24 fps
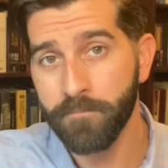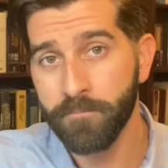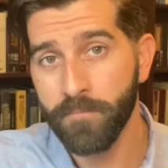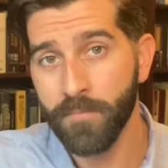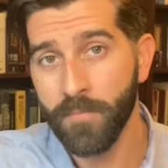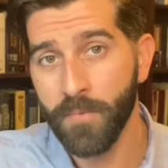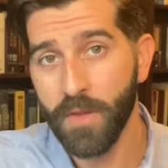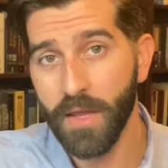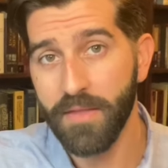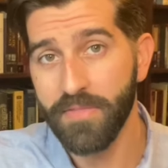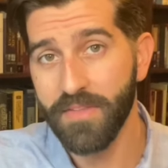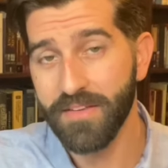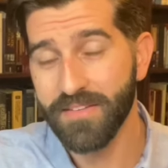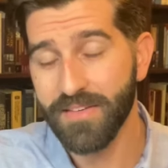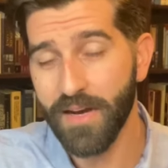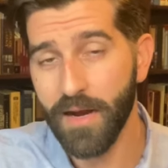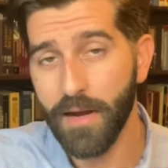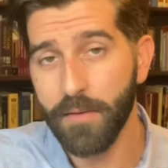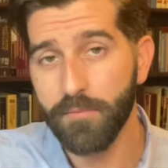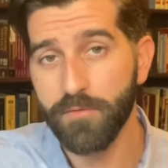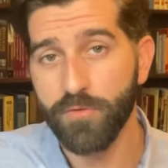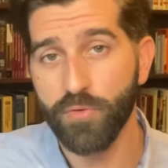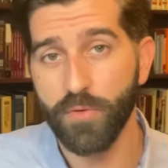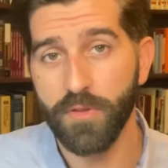And the
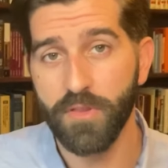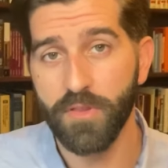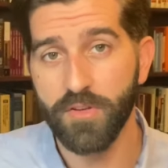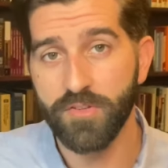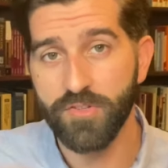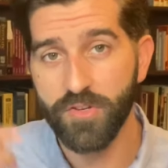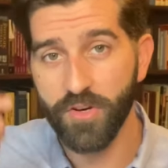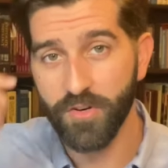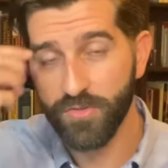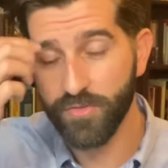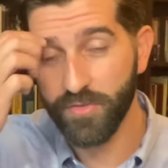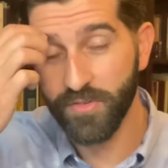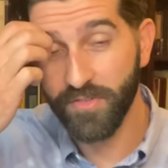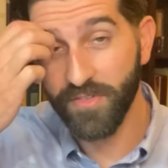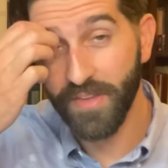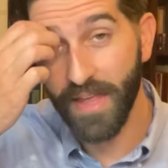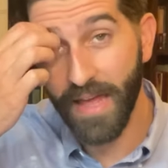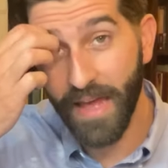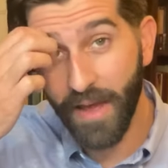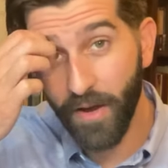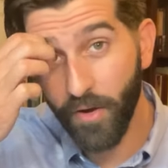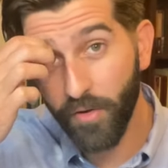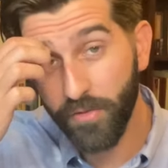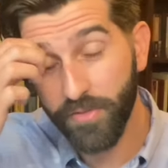times where the church was the
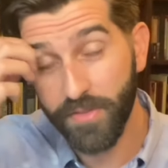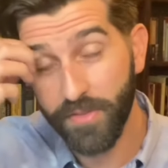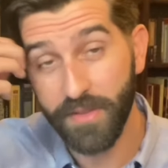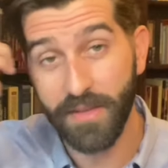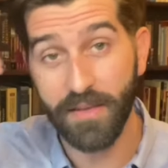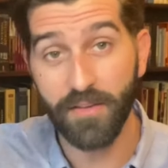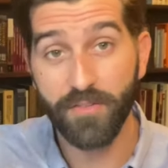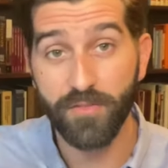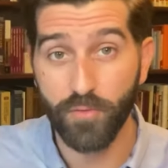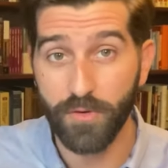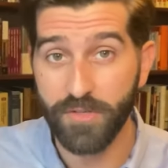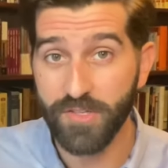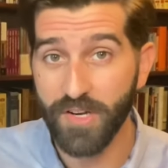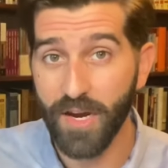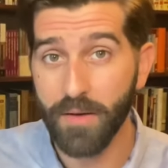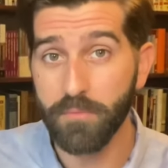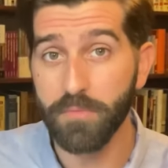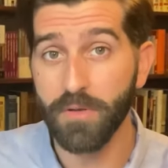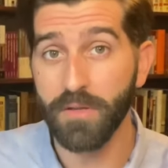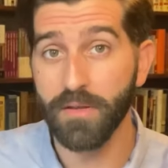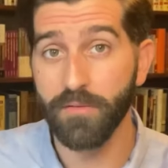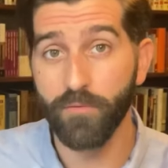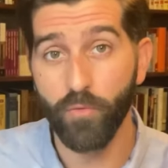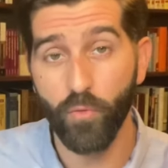healthiest, which I
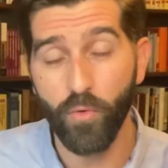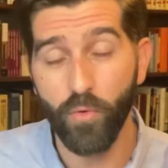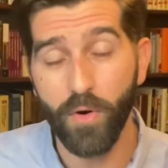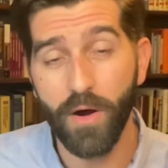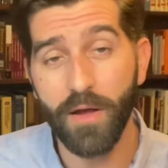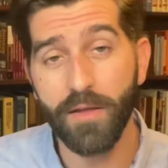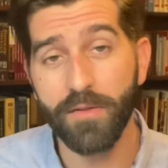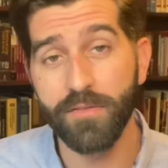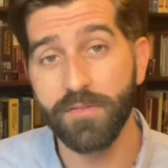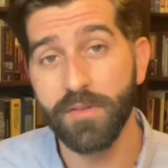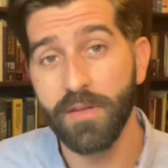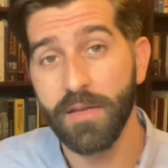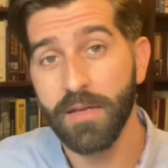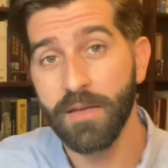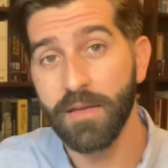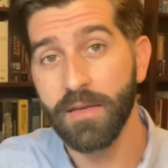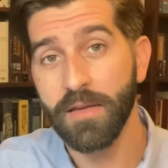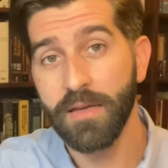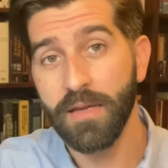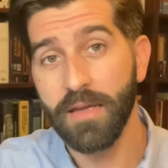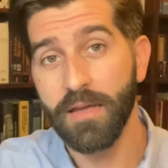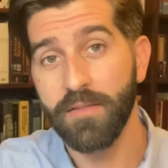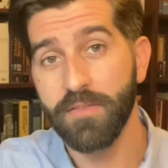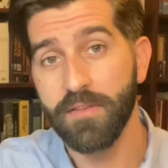believe was
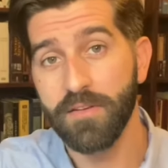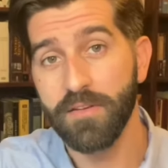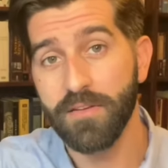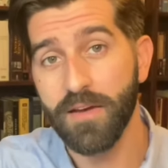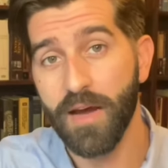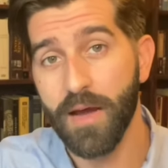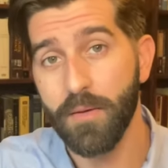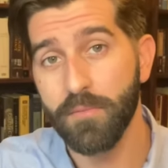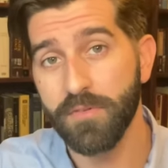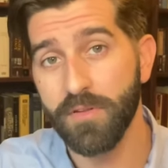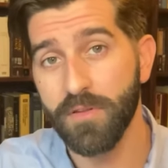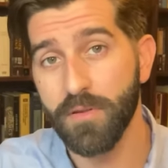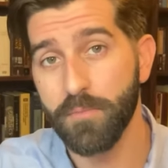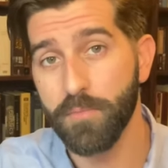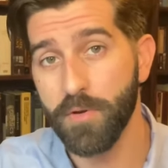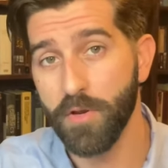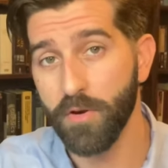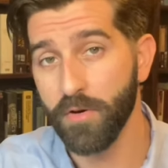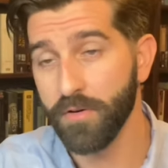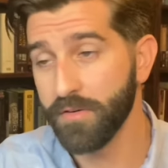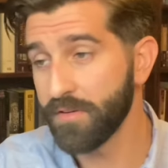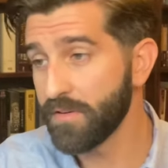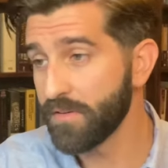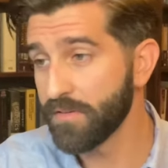in the times of the
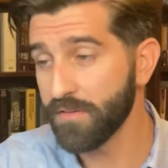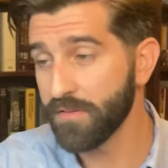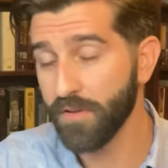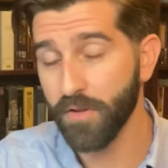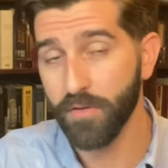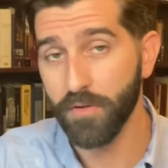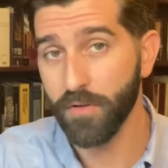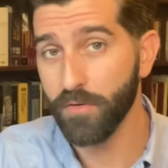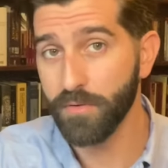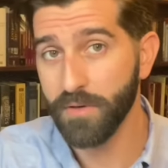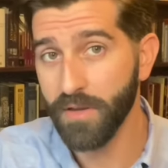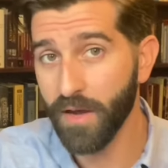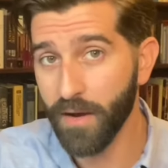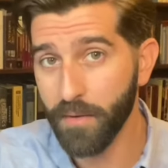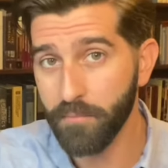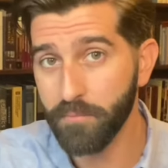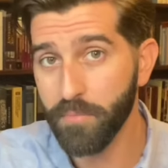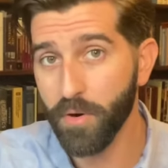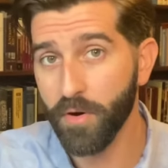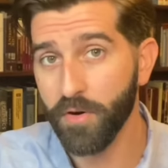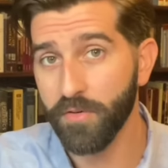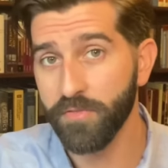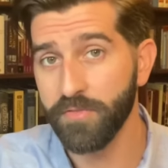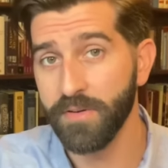Puritans, although not
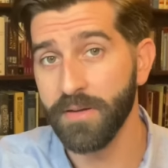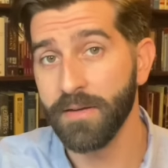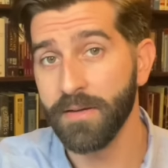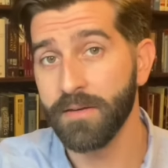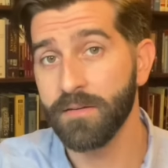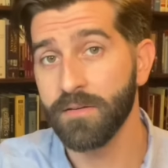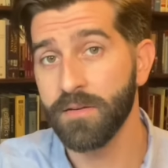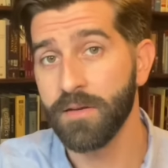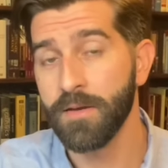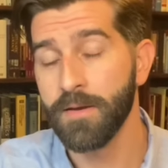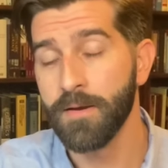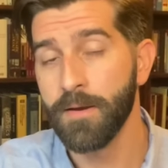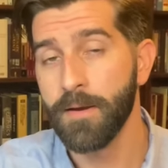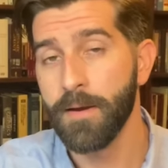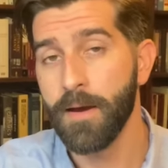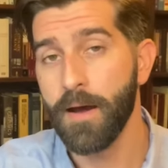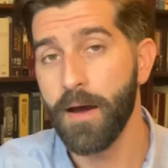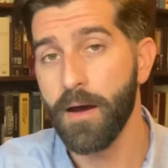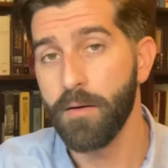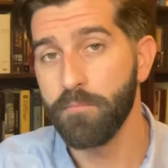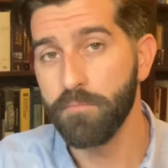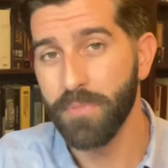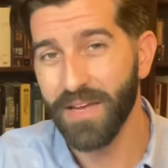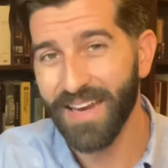perfect,
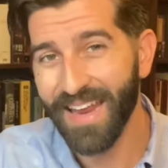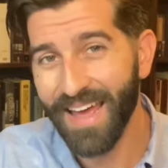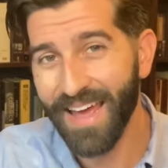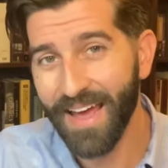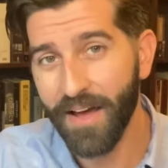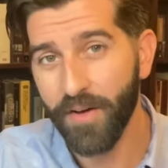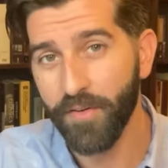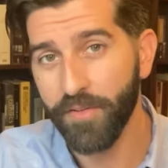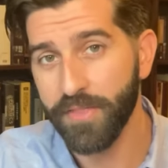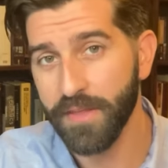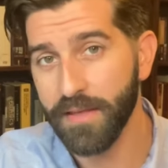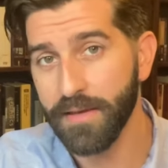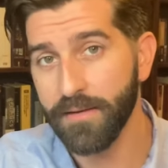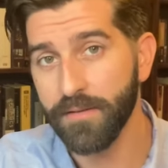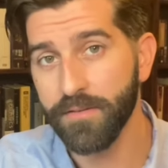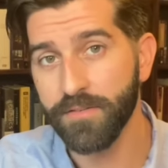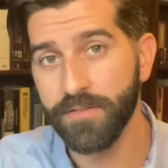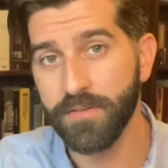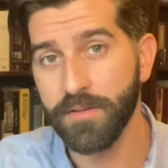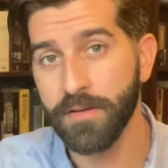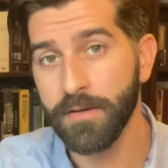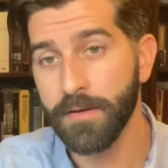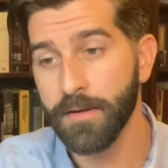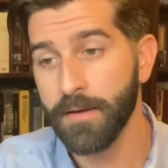um, but
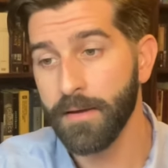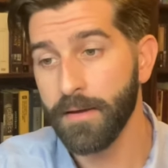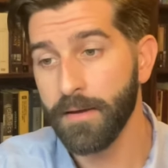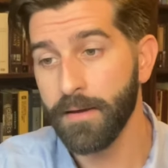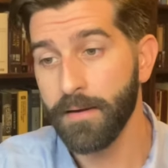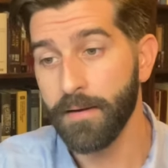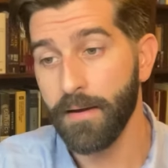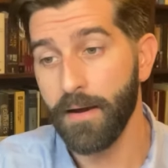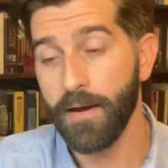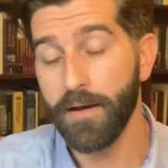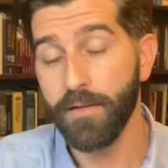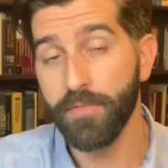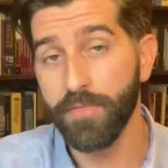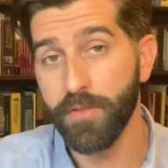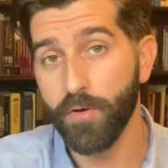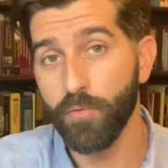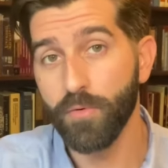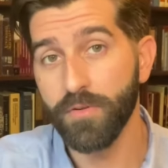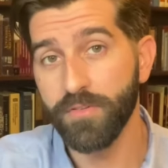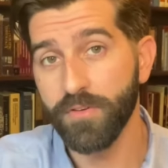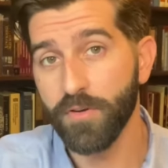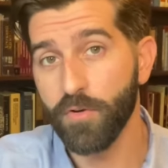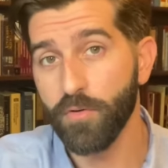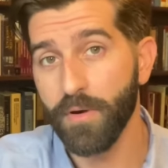healthiest, uh, there
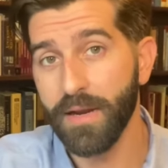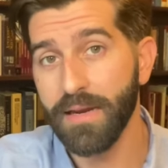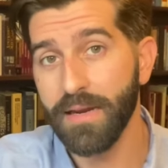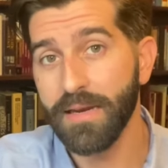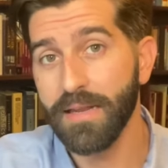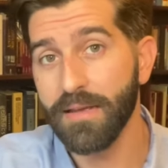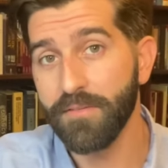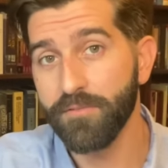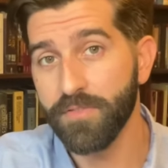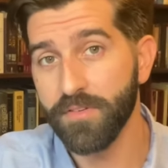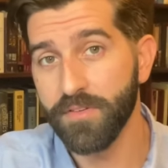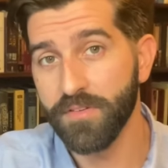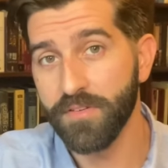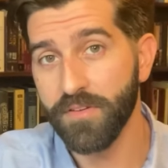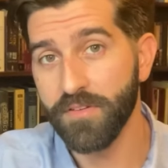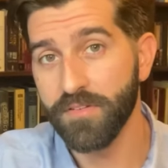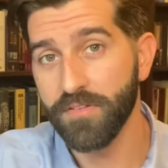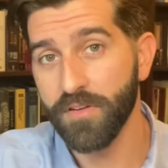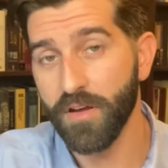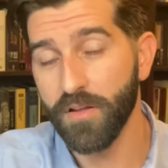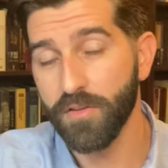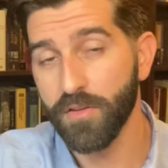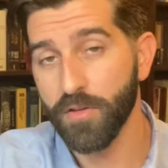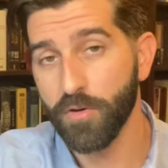was a great emphasis
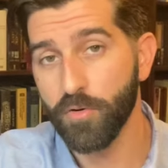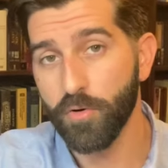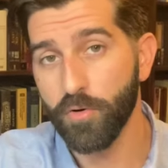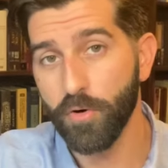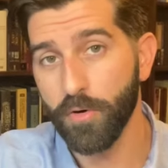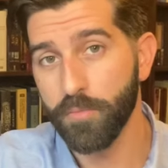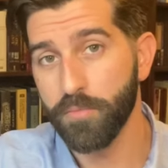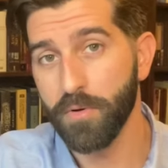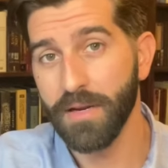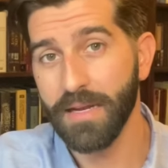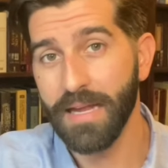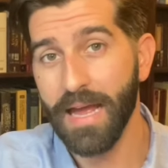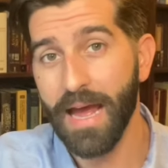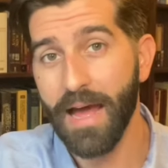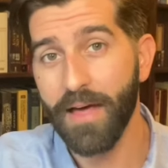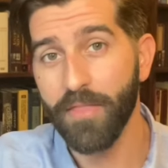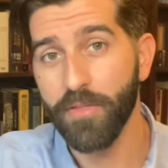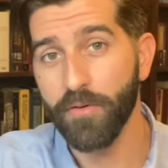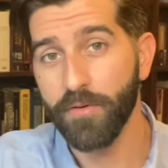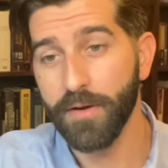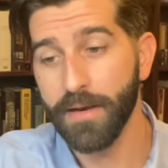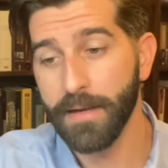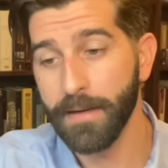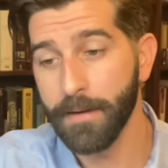on the corporate
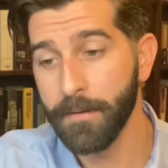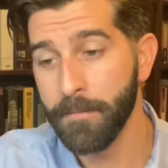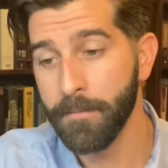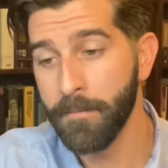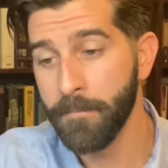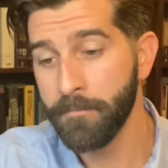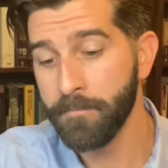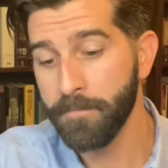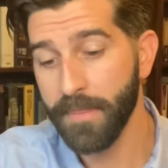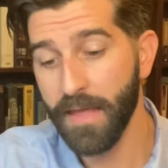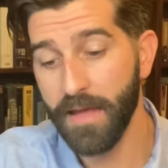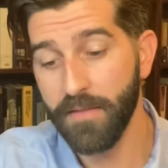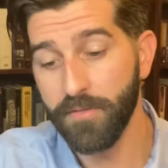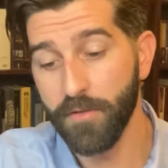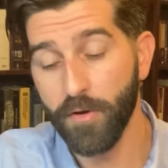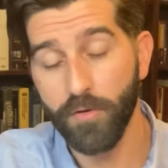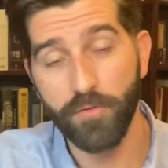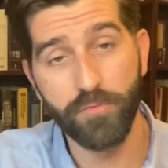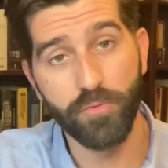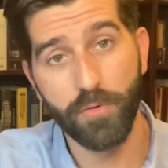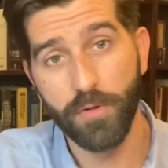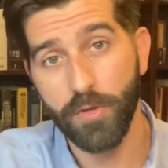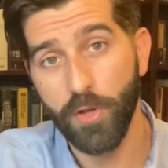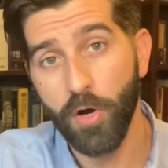gathering, and those
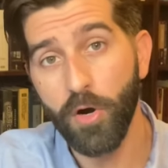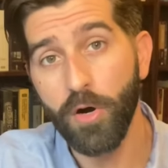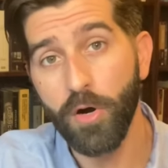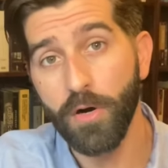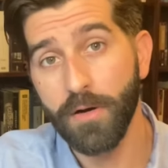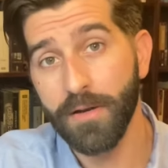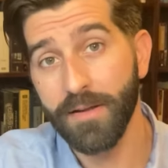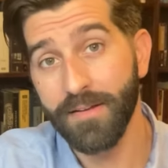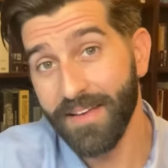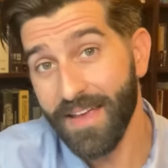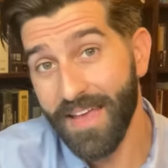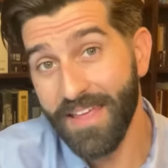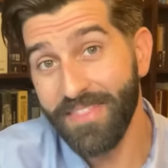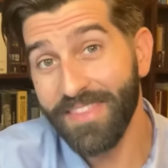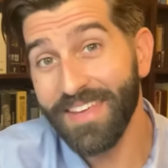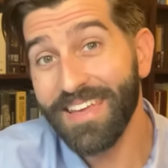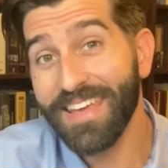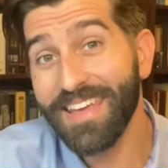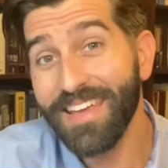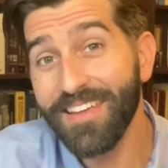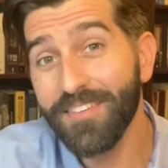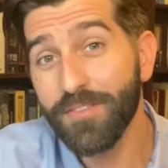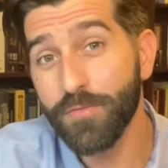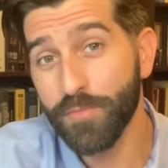were long. And the
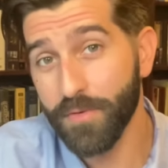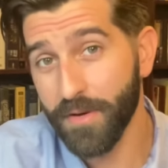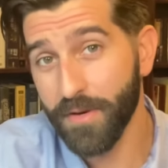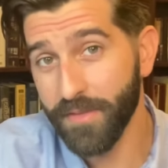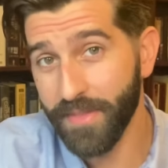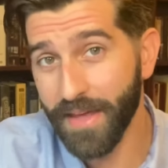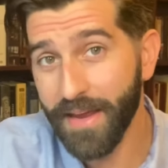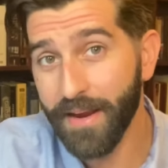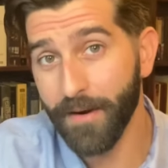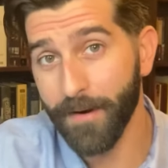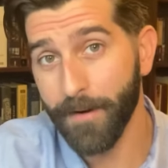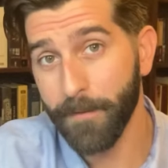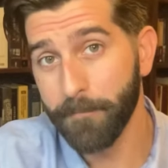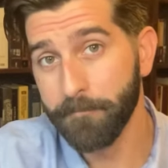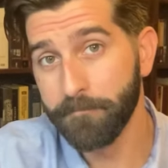kids were there.